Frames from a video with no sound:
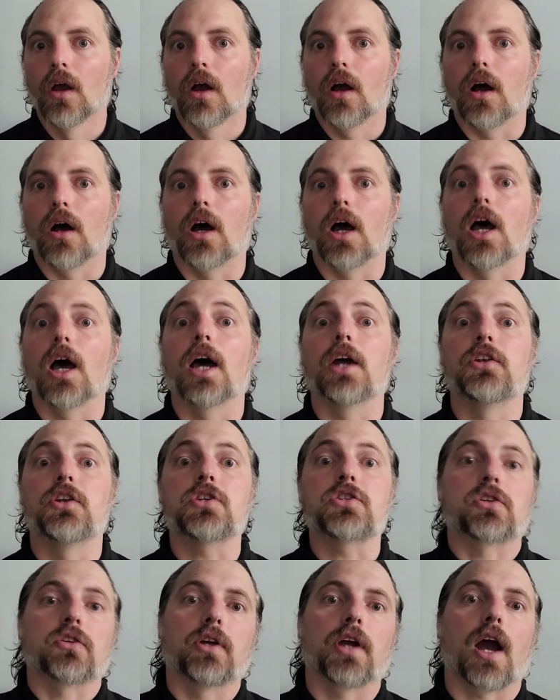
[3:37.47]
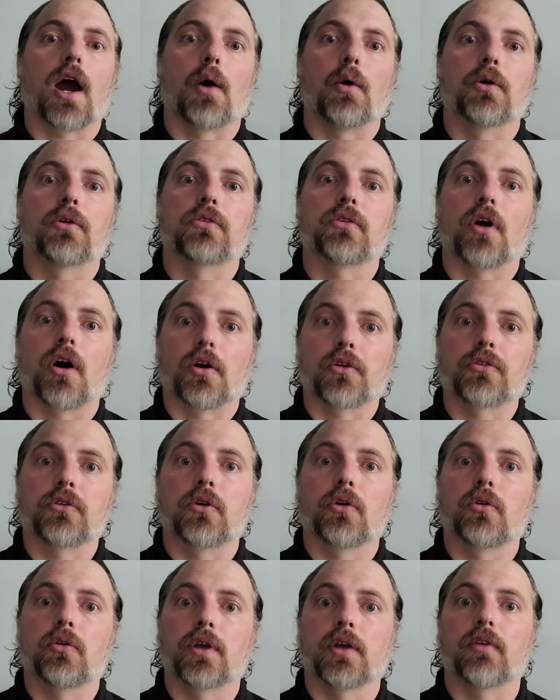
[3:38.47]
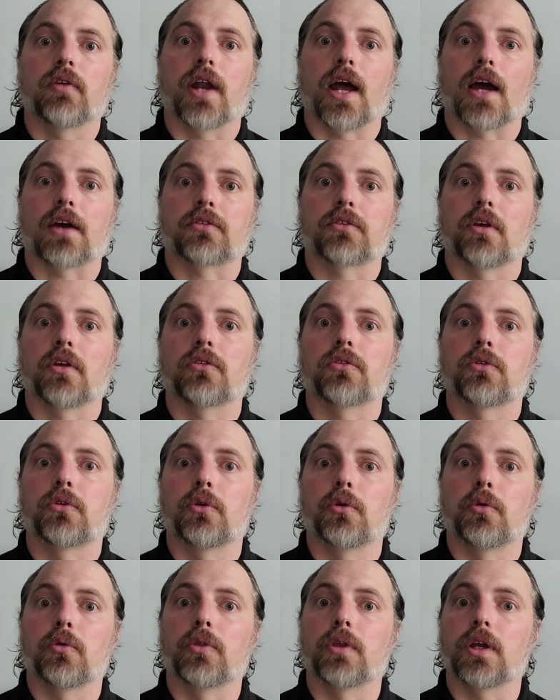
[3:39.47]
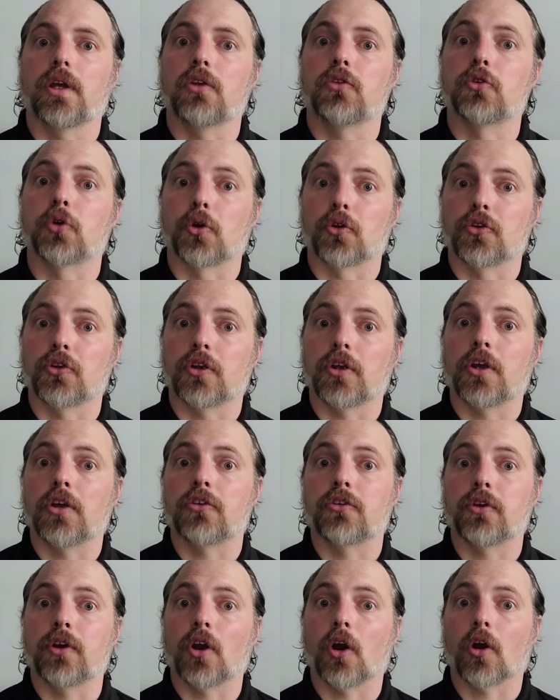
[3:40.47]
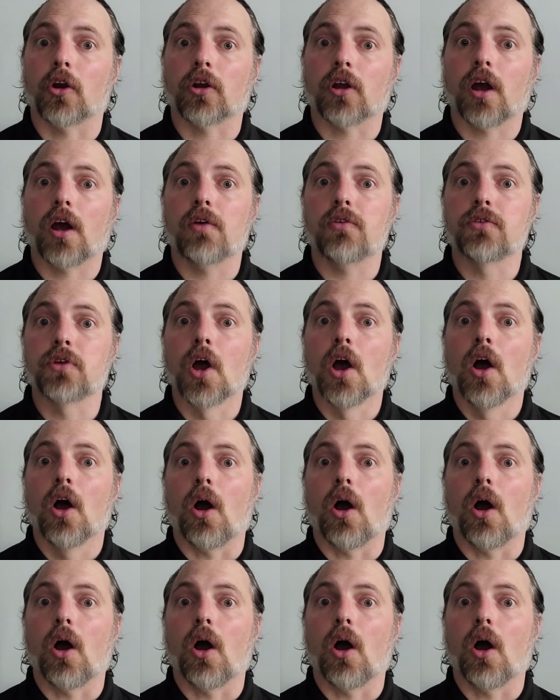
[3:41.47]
Uh, additionally, I was also given access to the Georgia History Archives.